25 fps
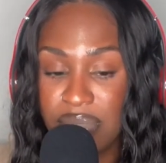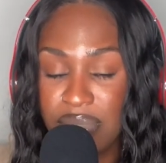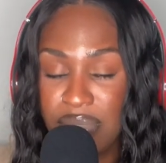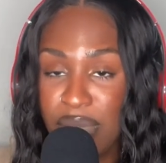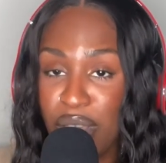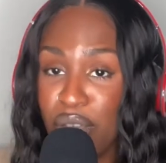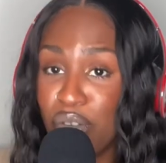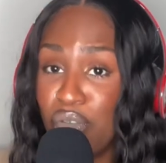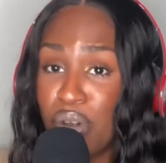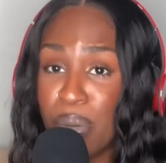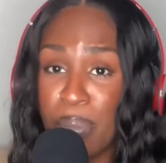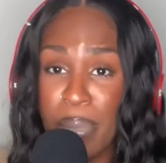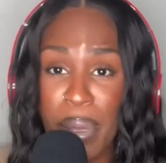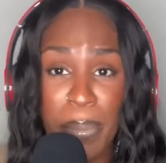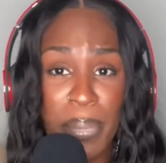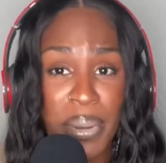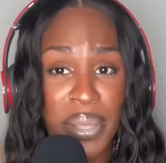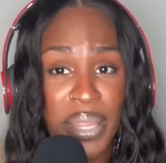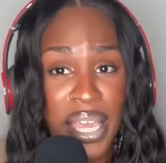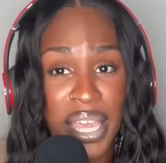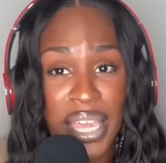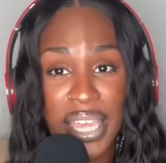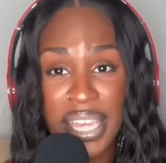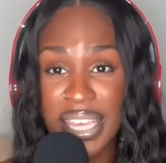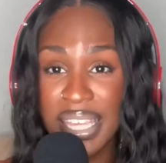Remember that
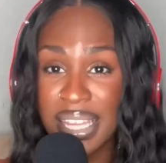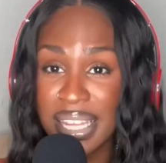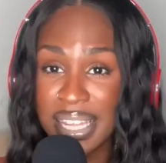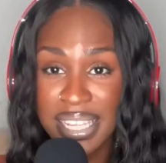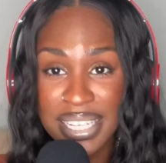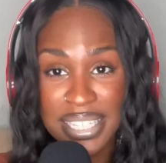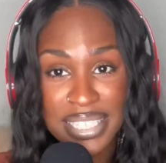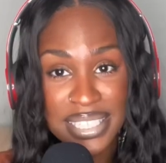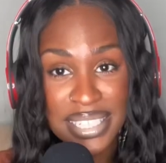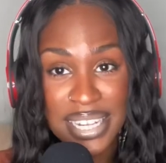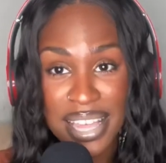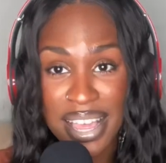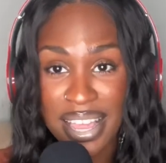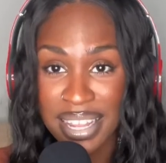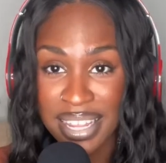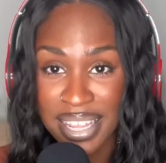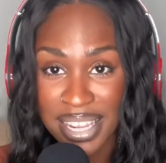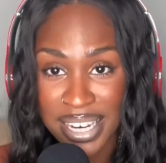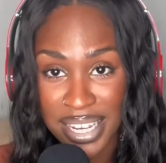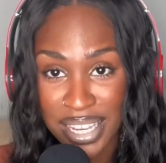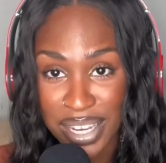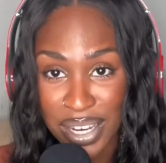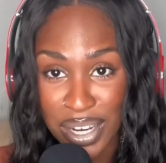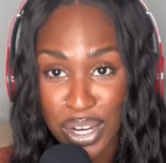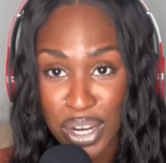healing is not
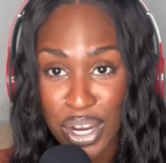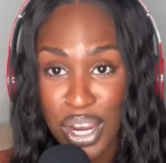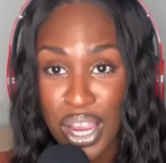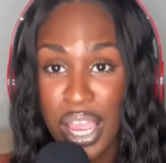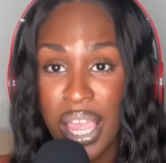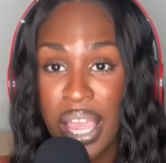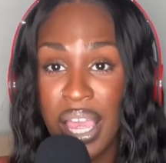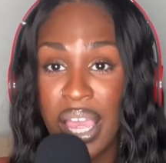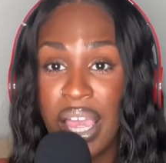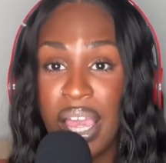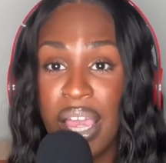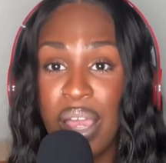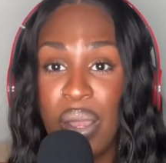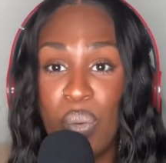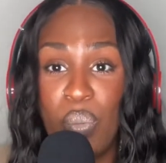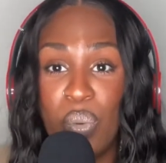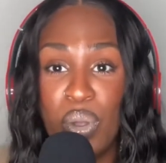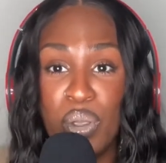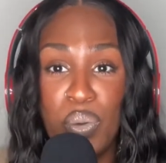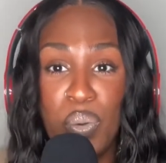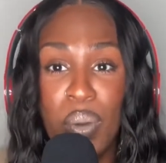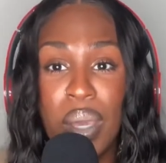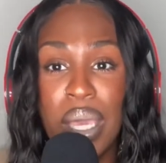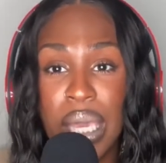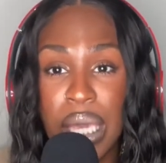linear. When you
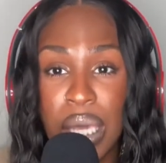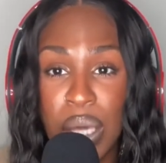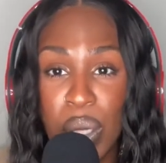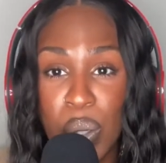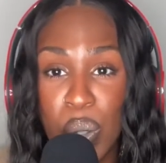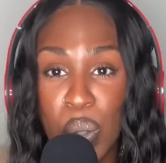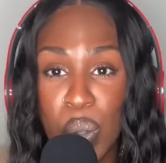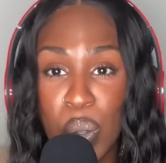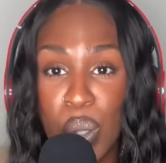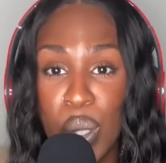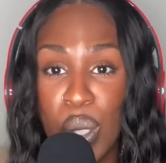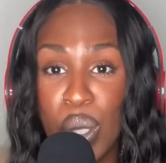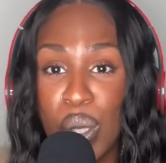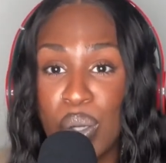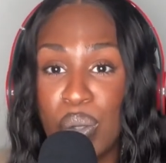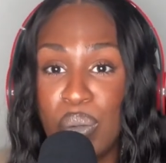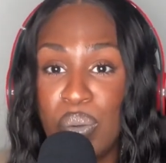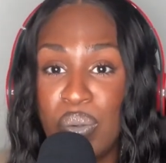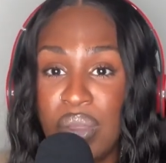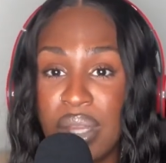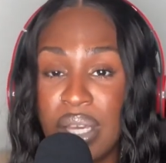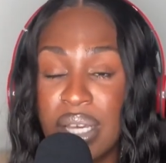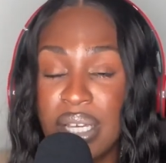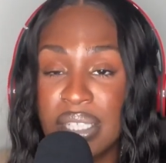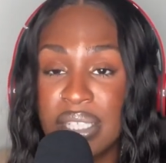heal, you
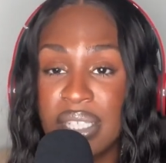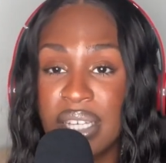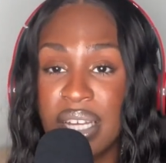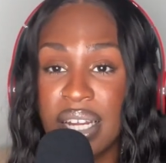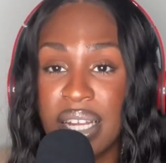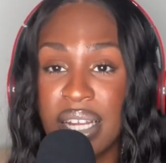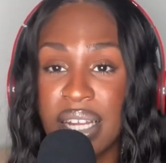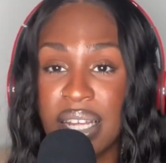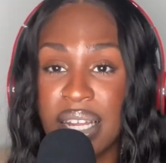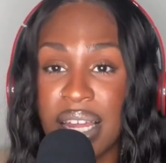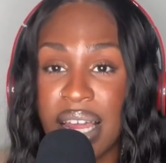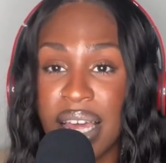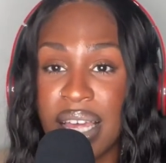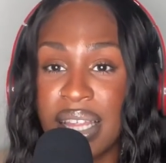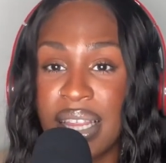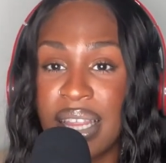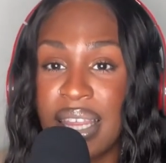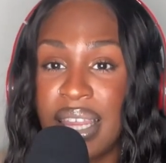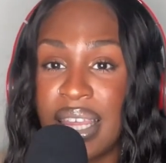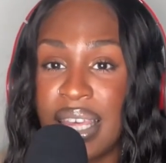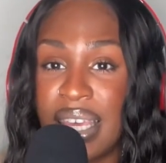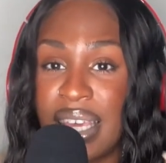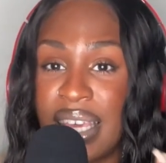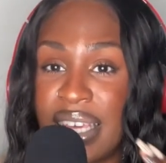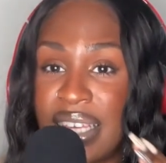think it's going to look like
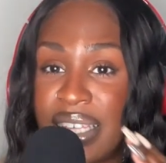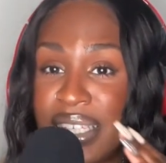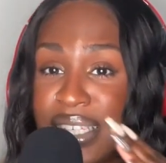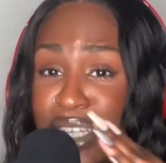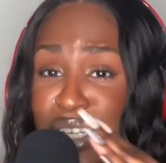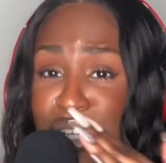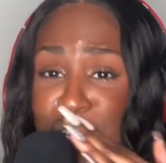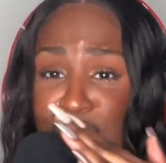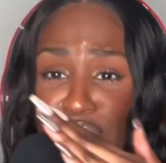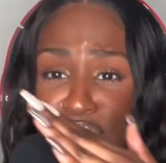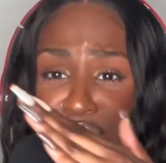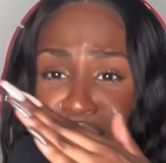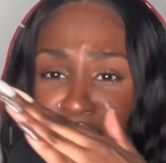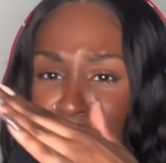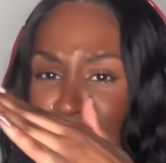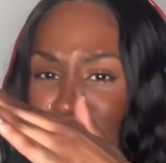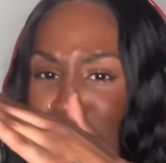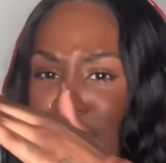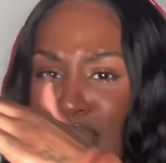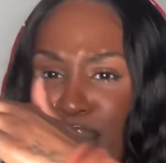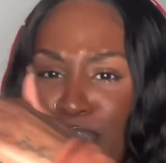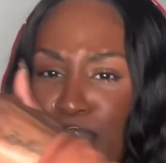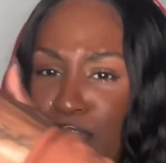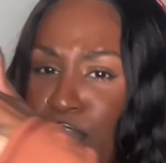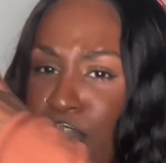this and you're just going to
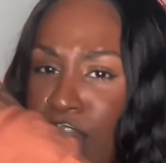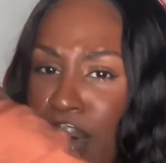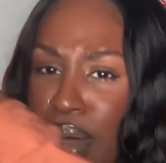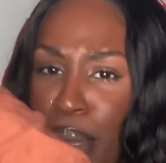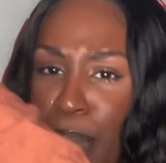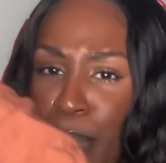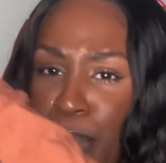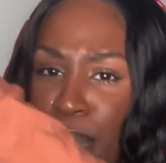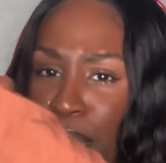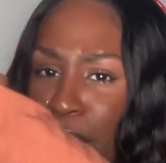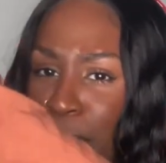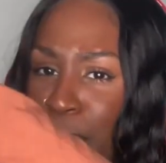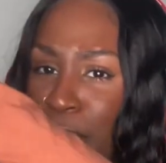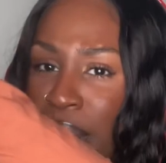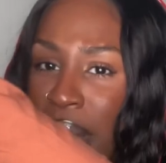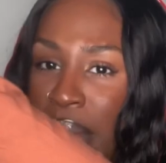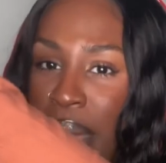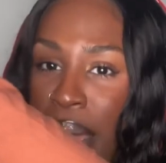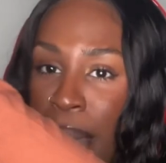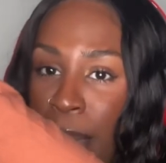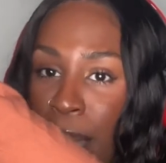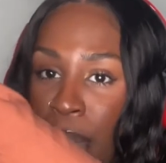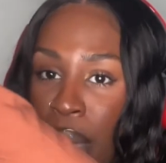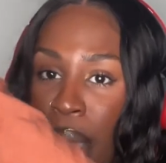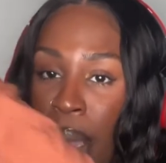keep going up and up and up.
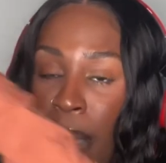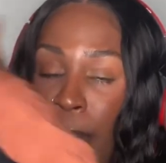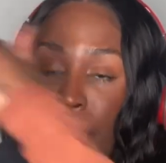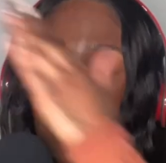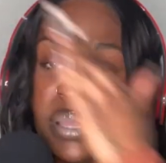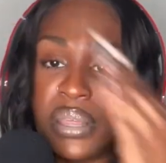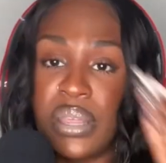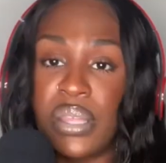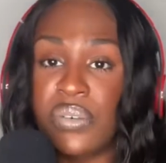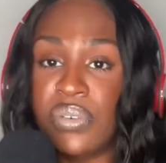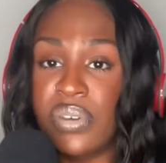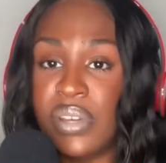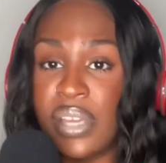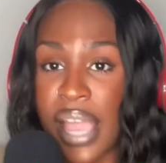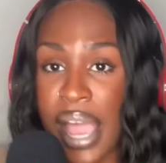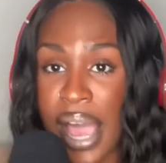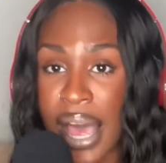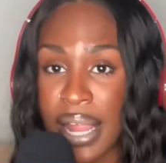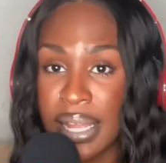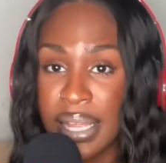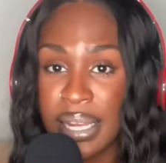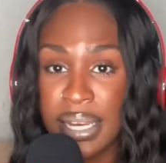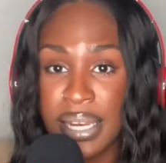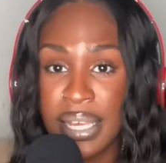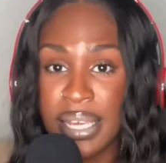But the
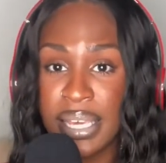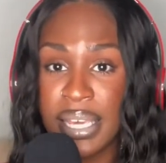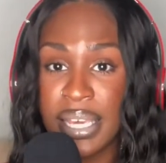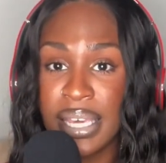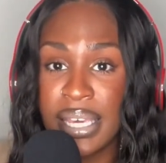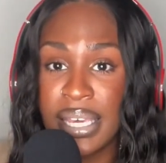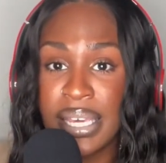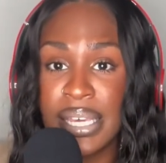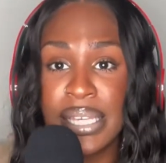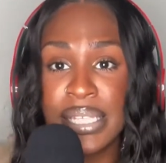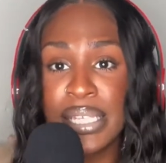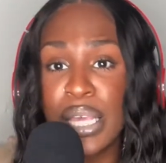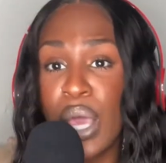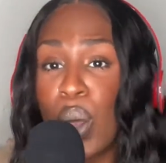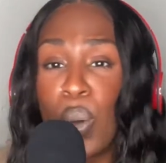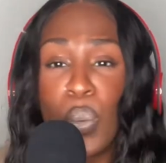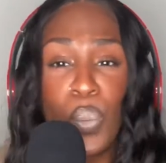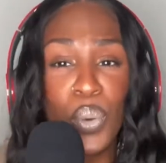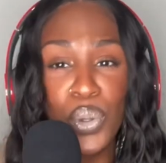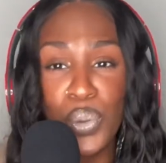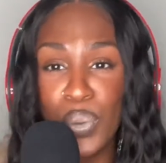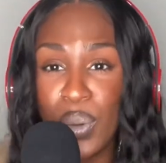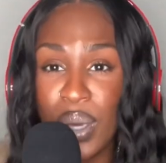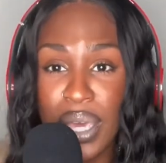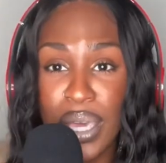reality is when you
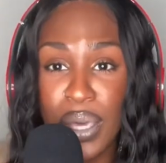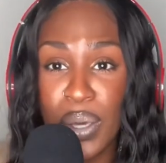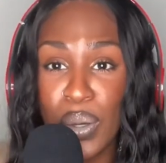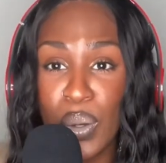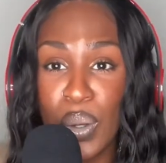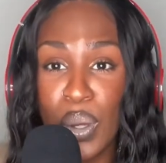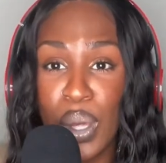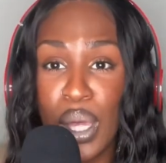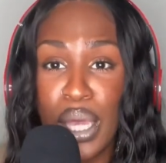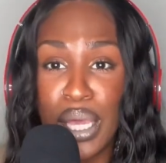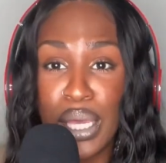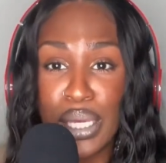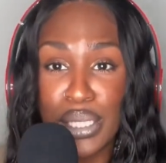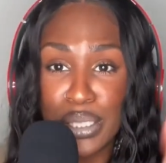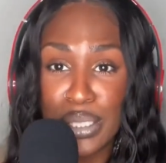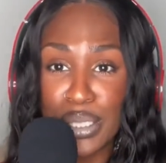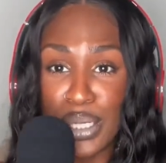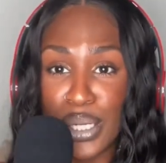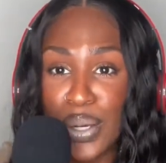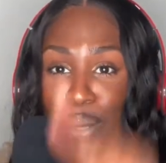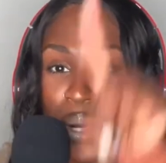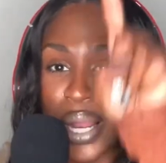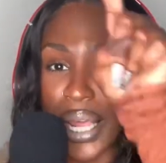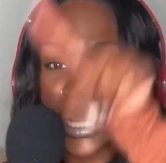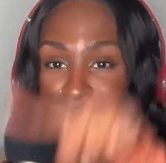heal, it's going to go
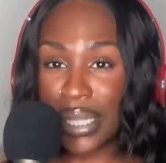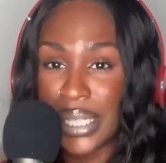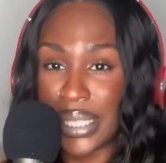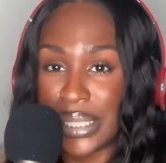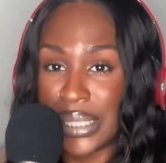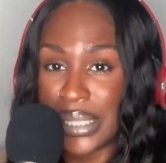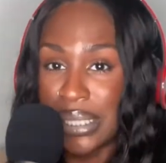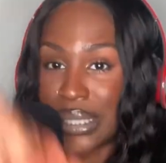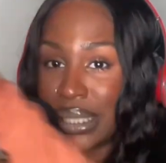like this.